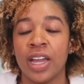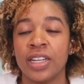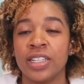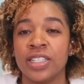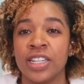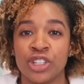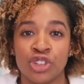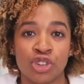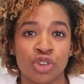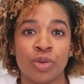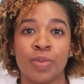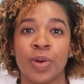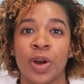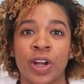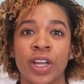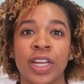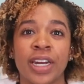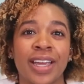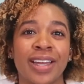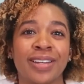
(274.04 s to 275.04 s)
Digital
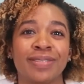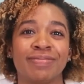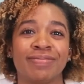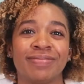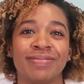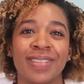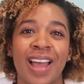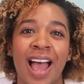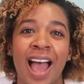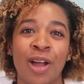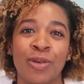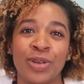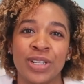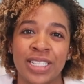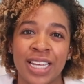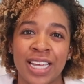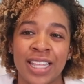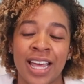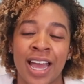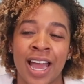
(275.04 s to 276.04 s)
marketing. I would
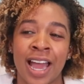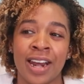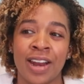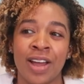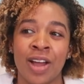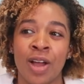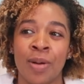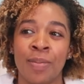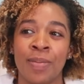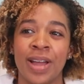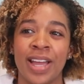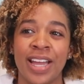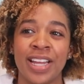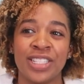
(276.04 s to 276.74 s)
say that.